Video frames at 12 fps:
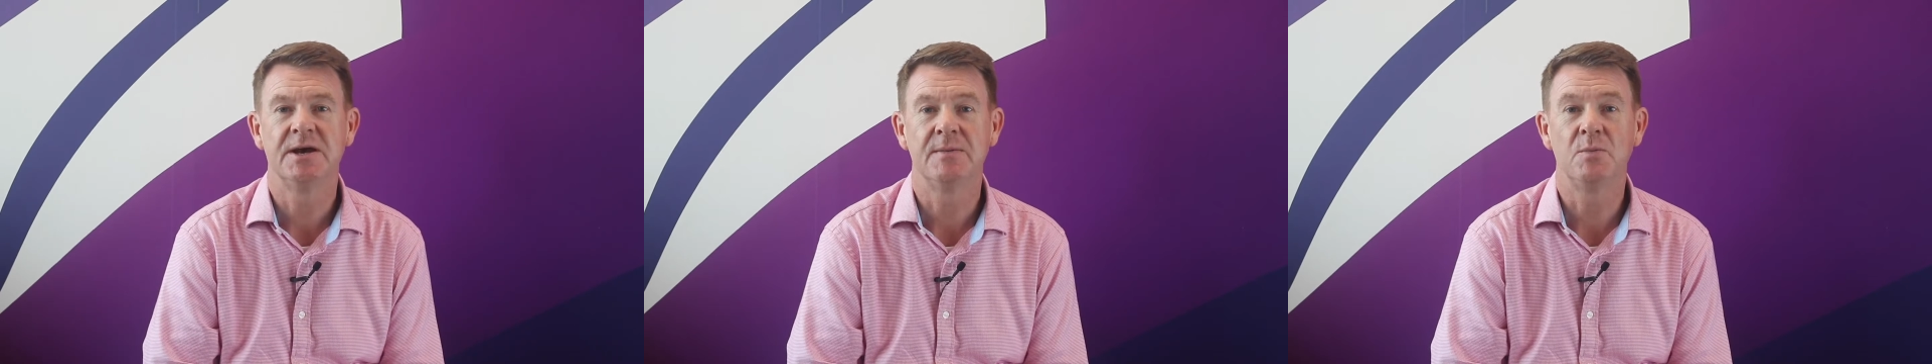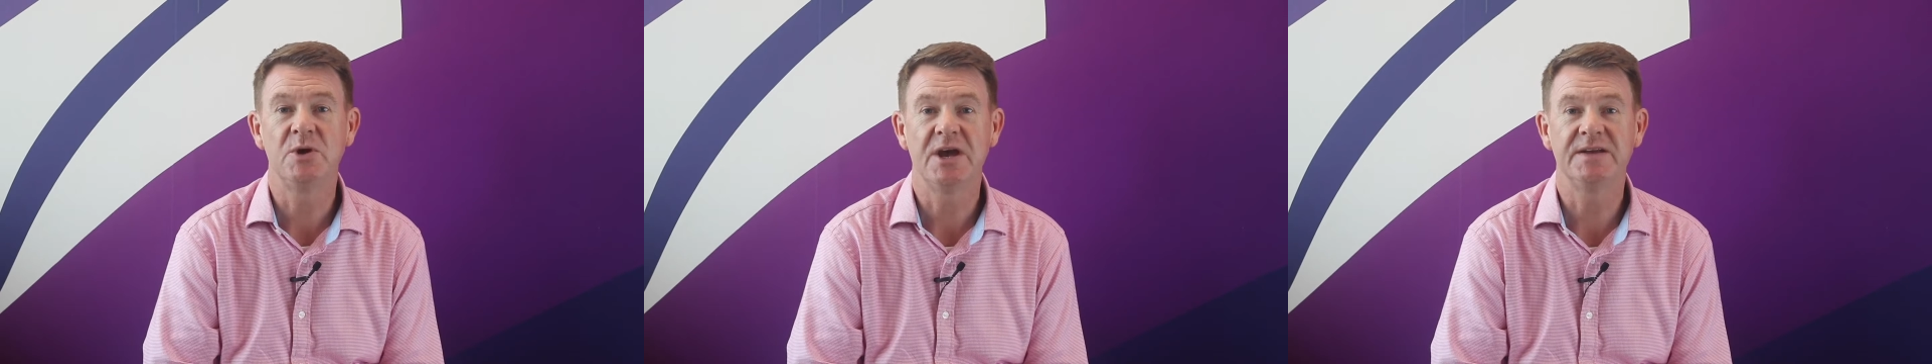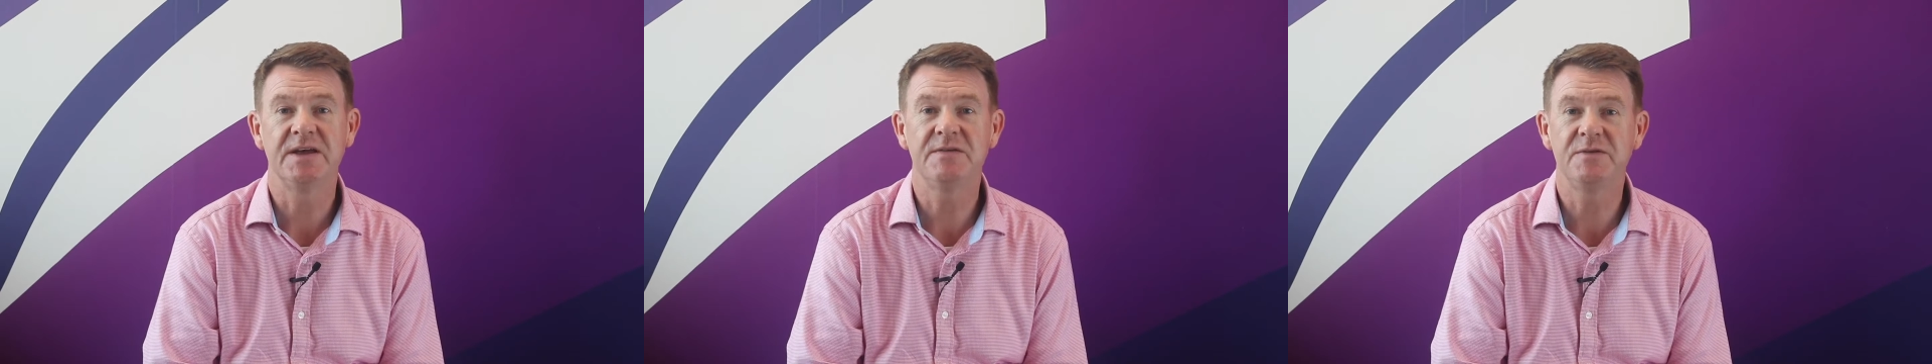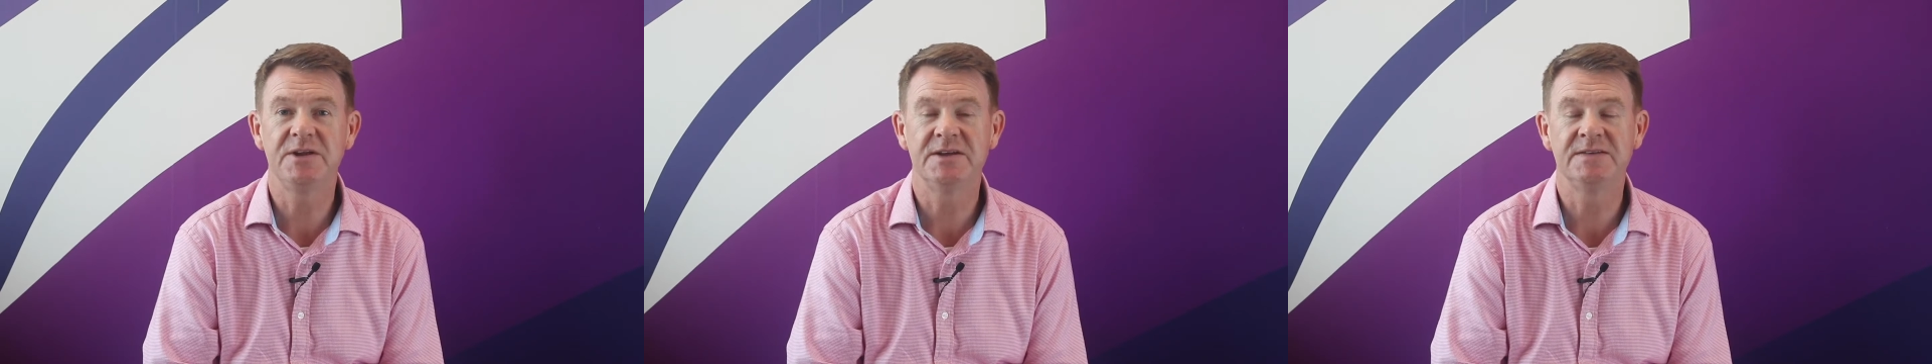We had
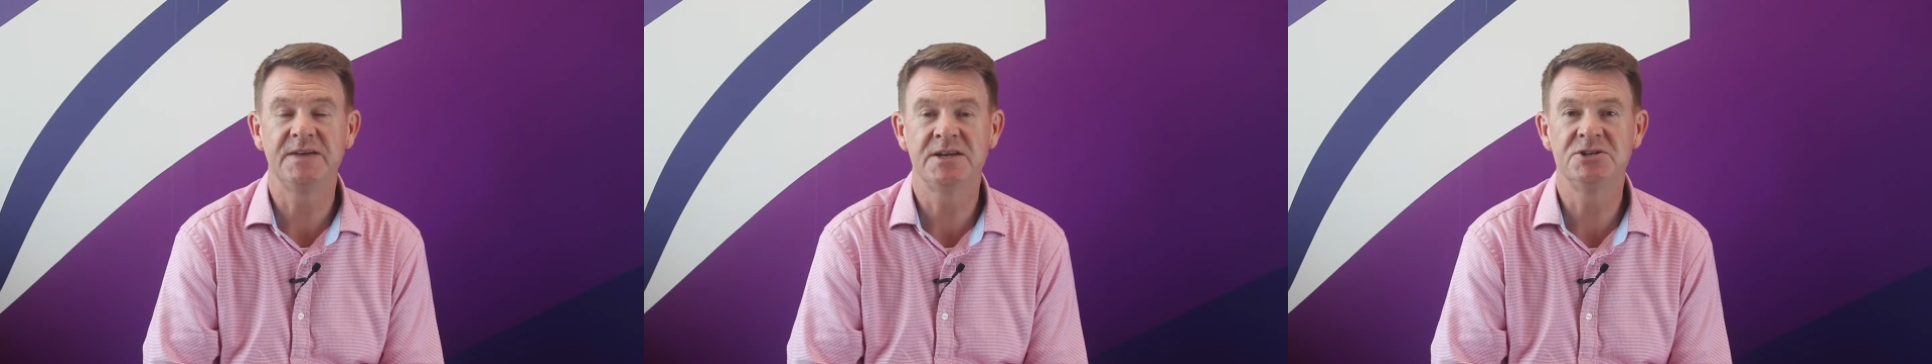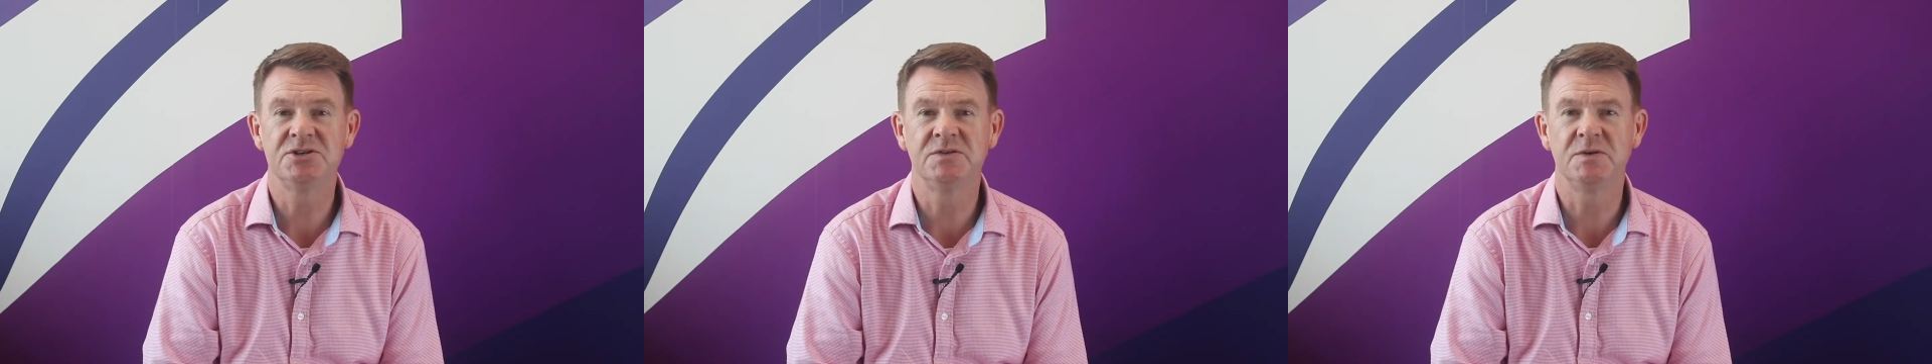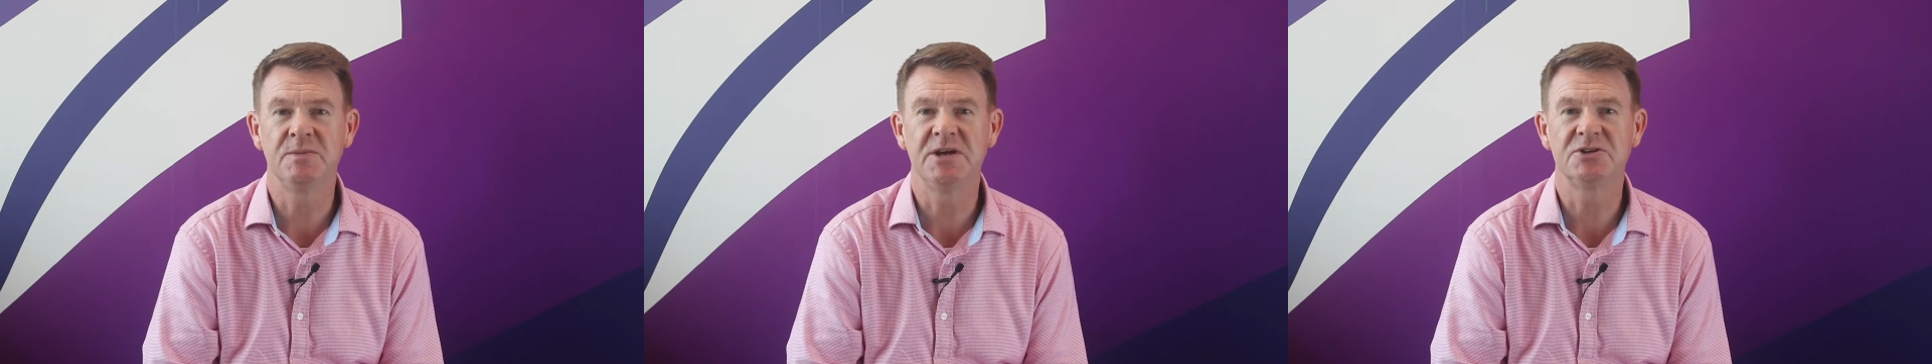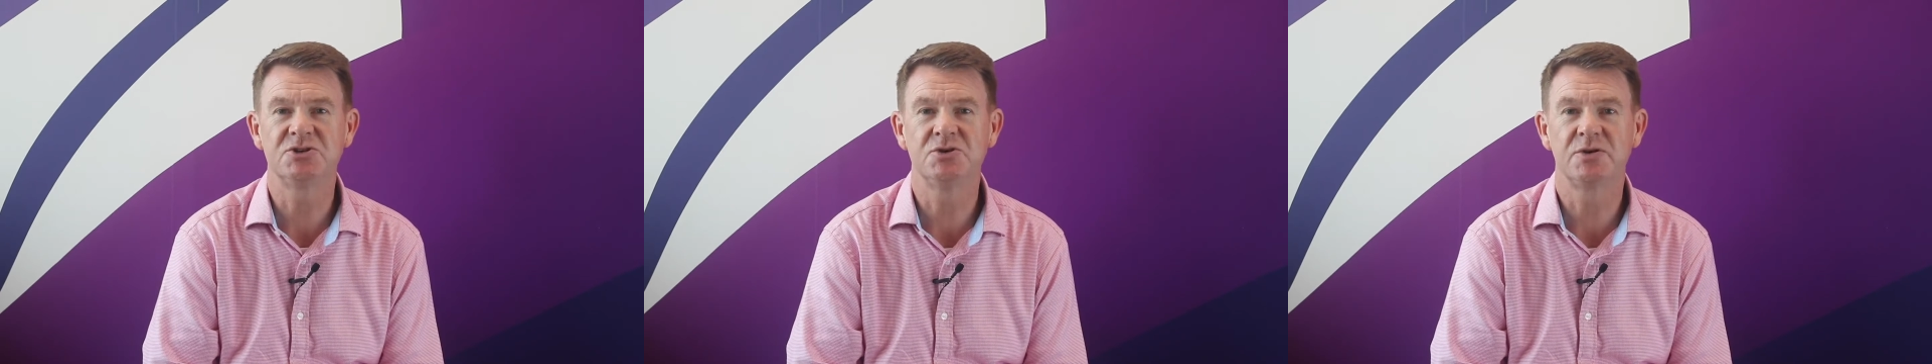every intention to
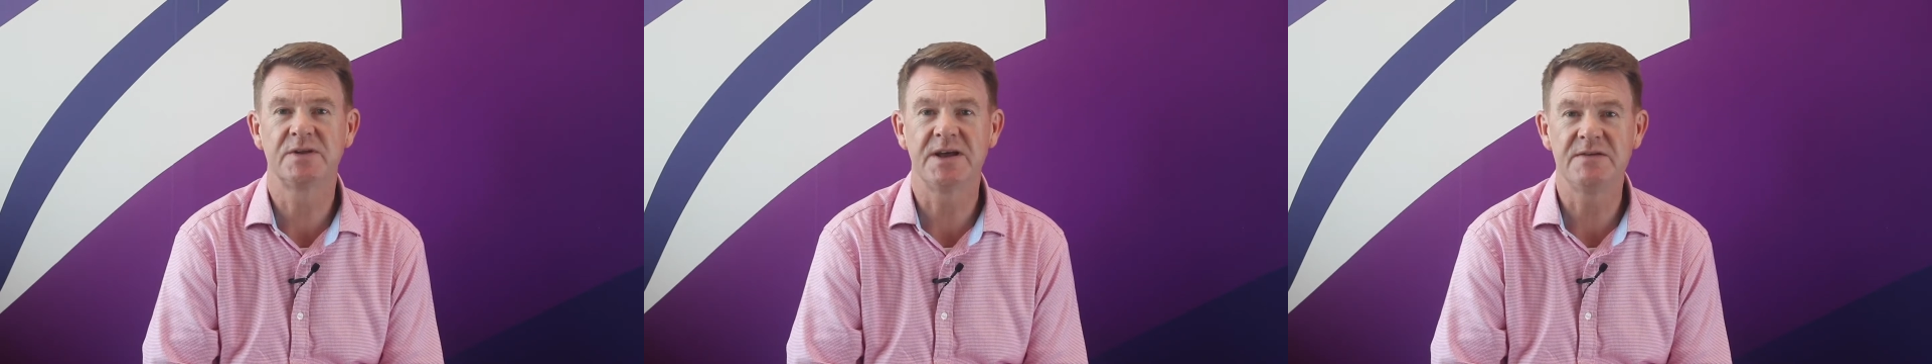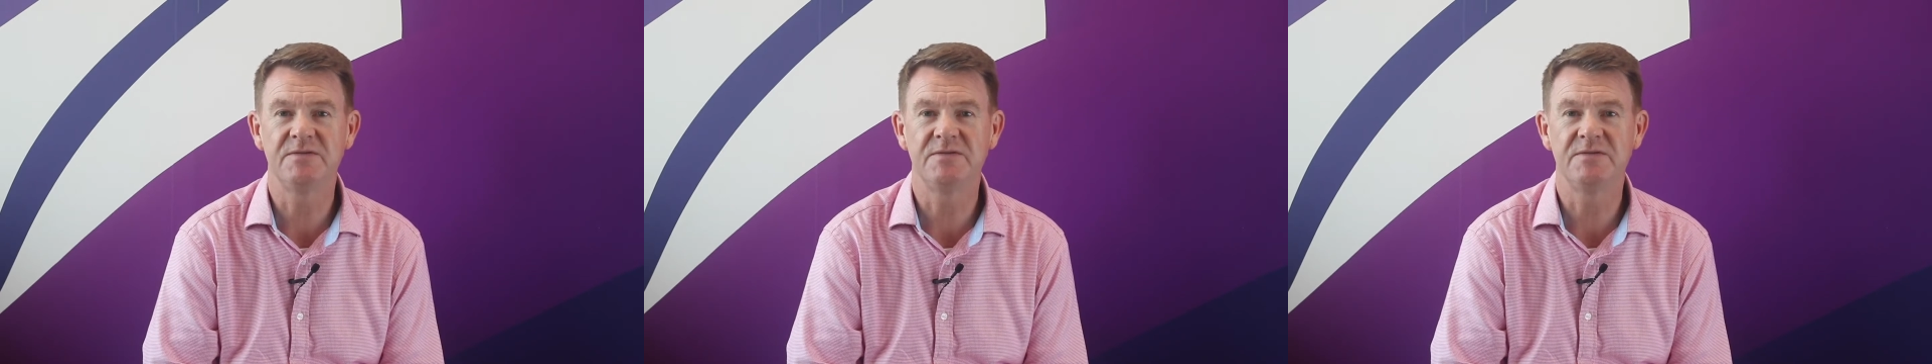make sure that